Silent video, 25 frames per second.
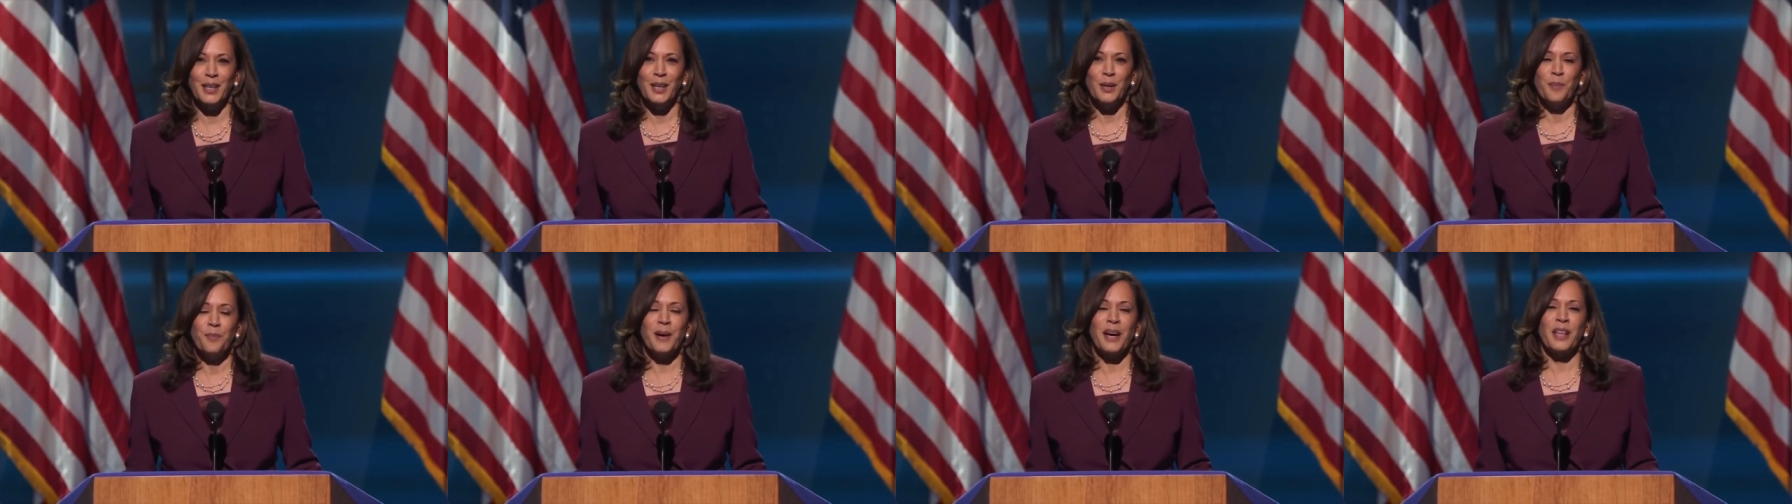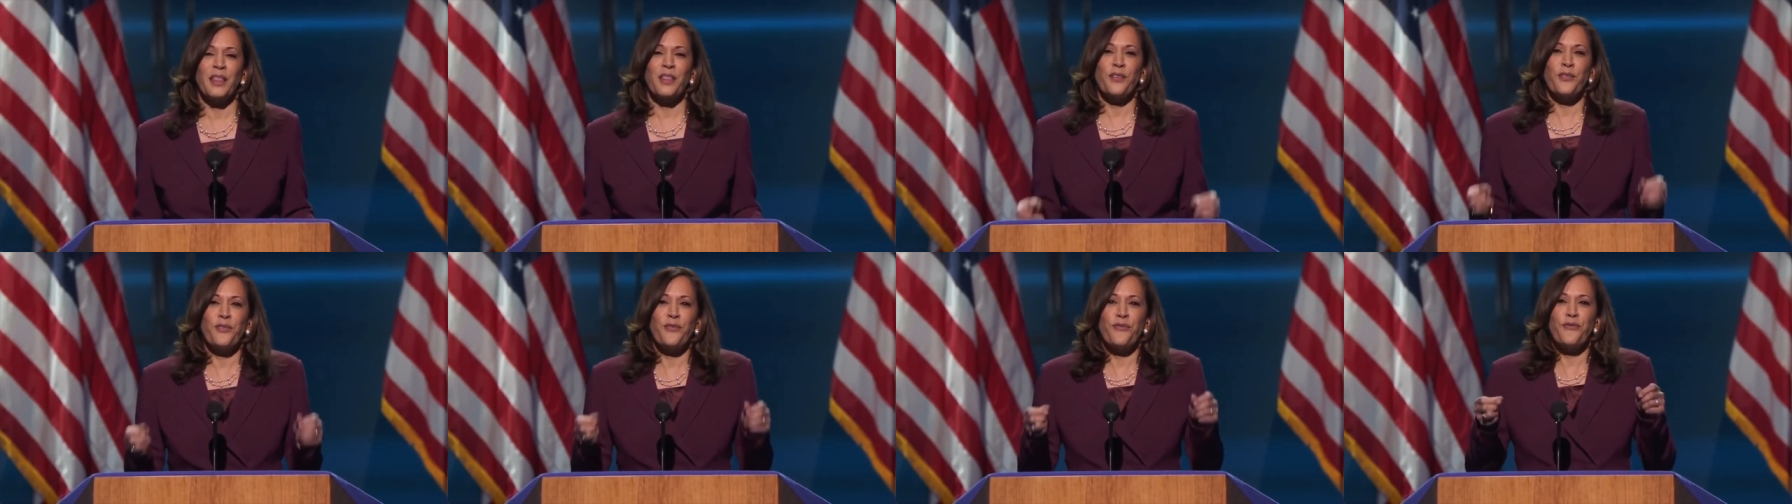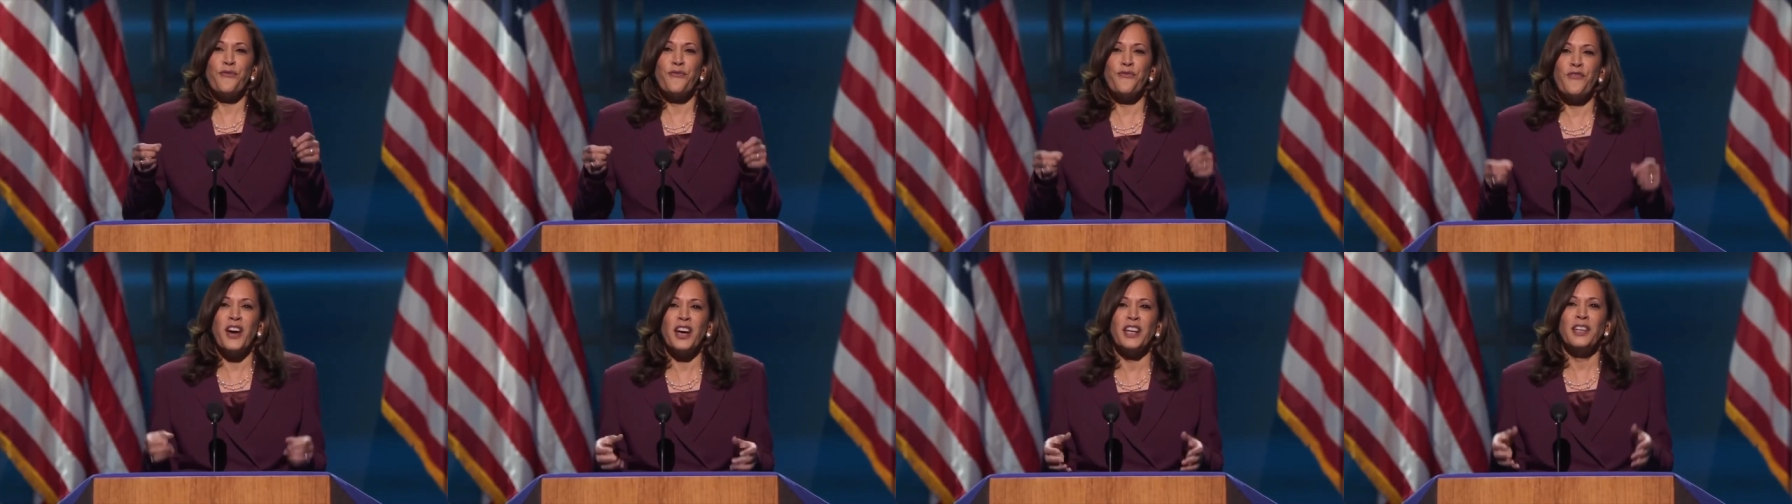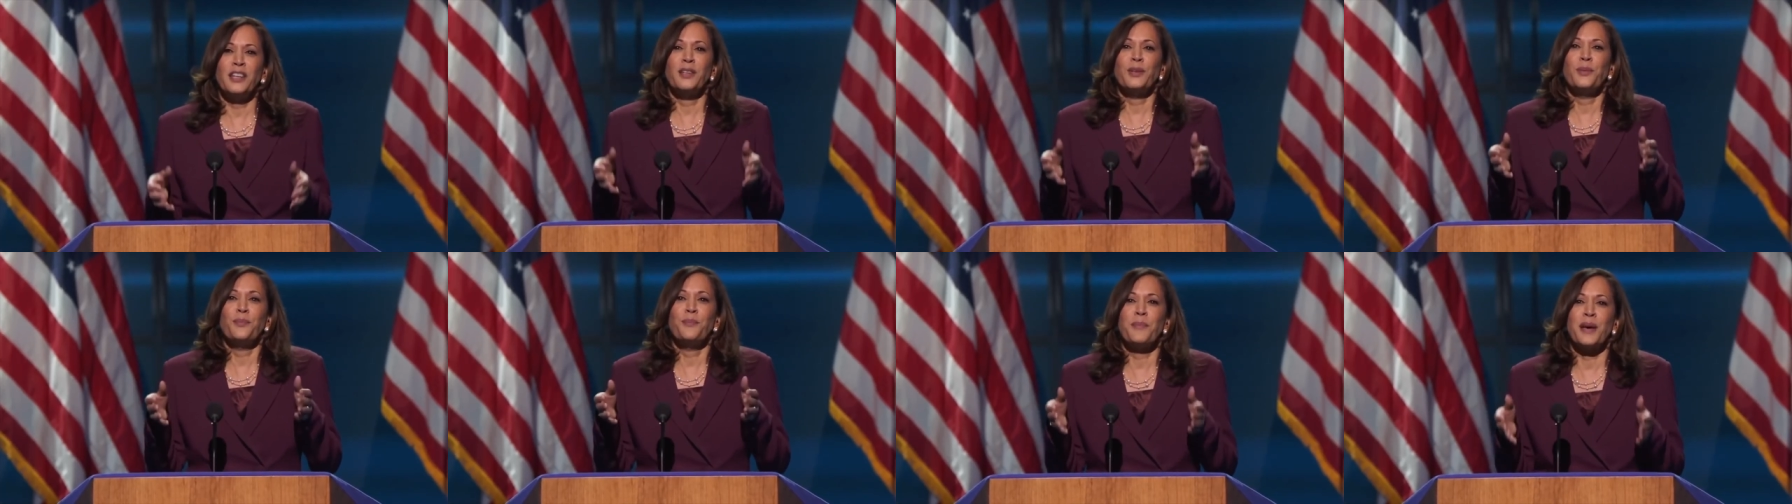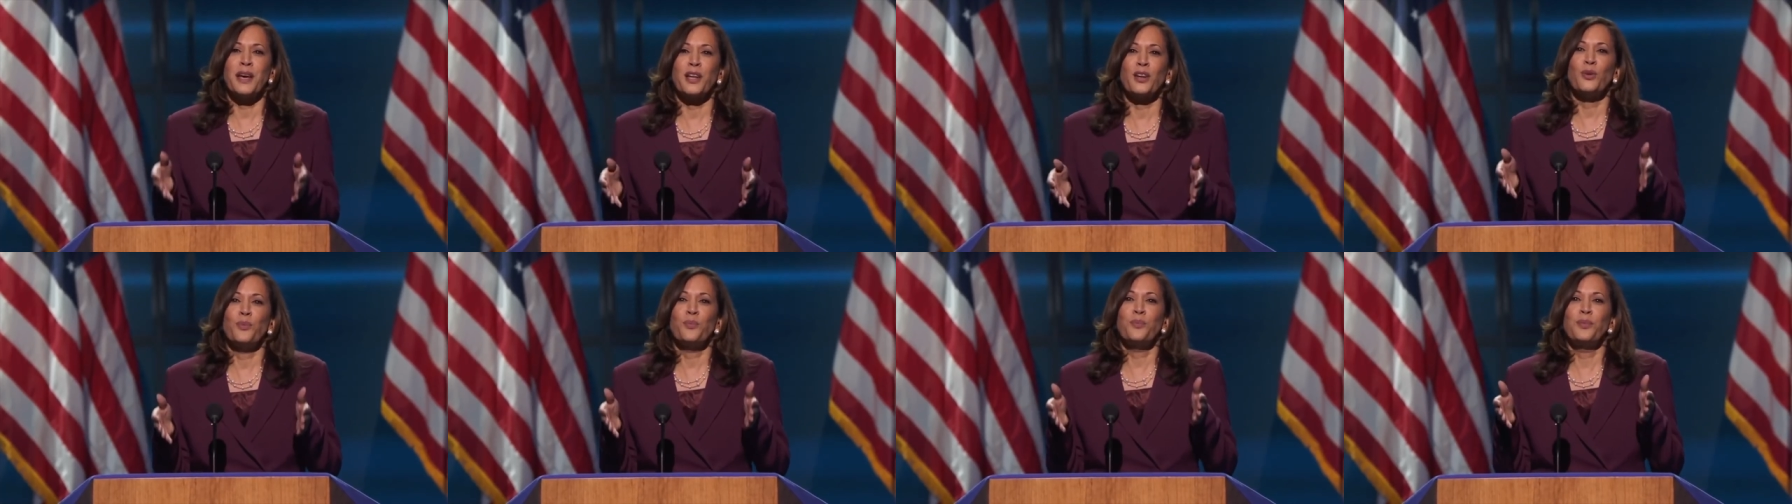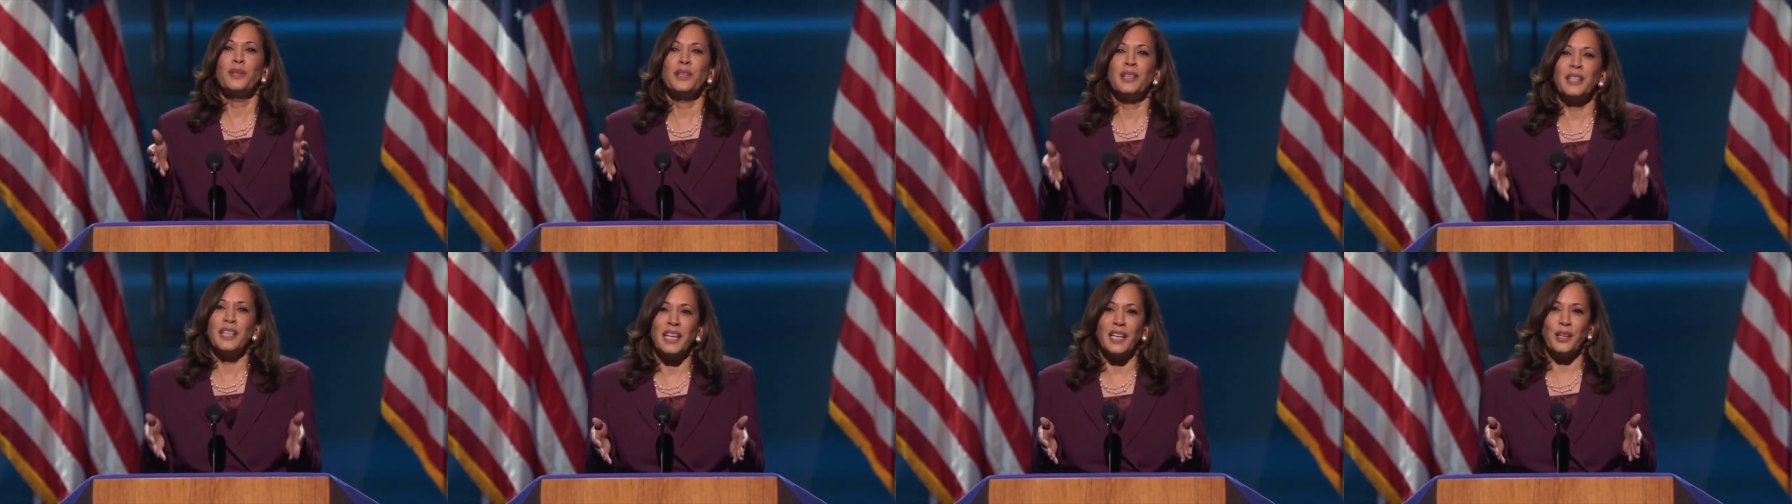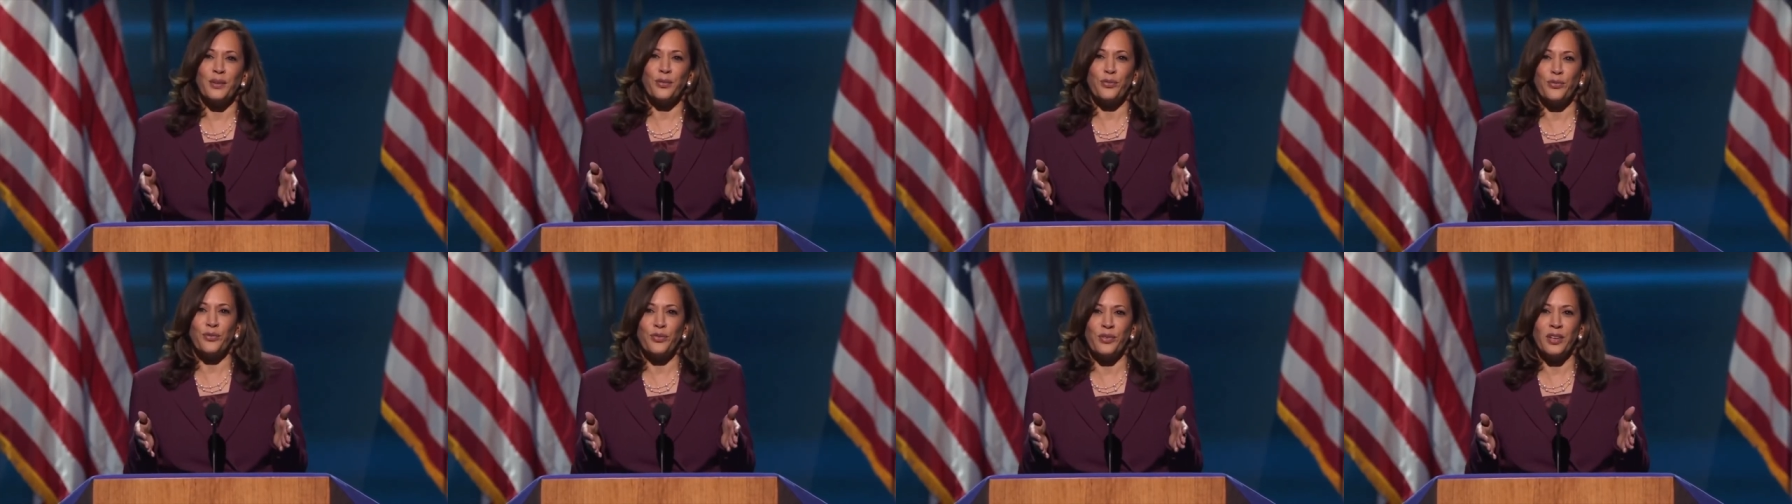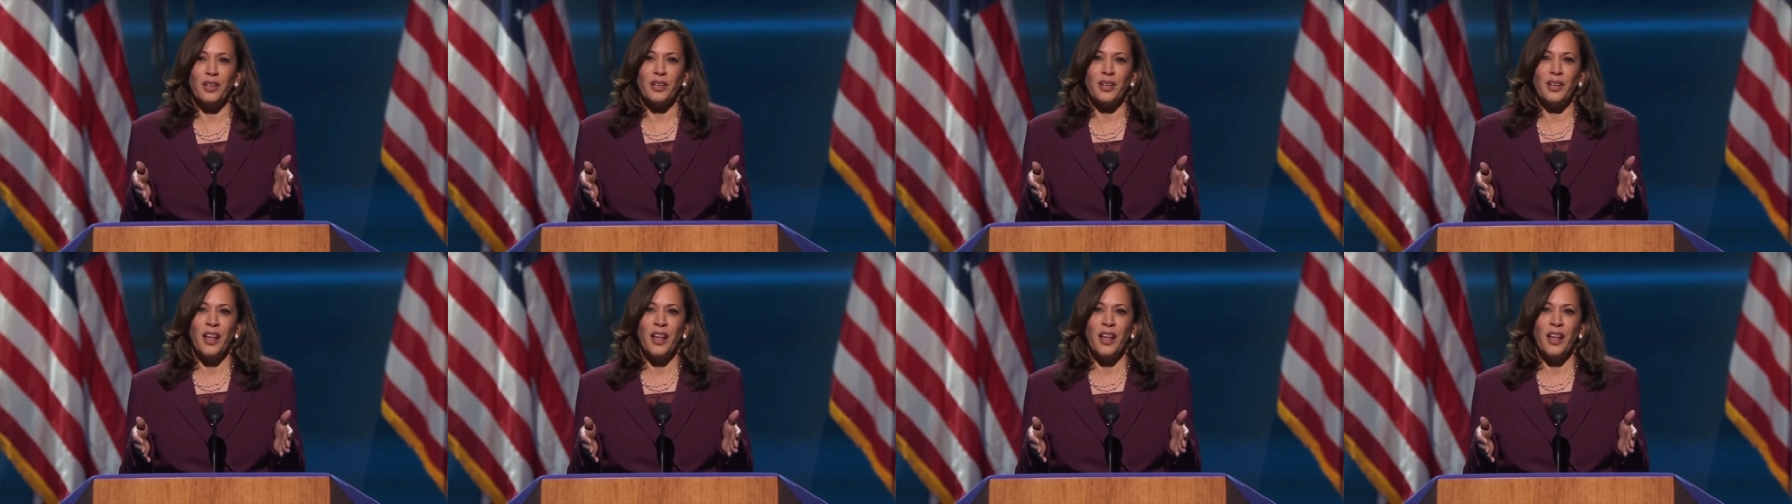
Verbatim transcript: by the fundamental belief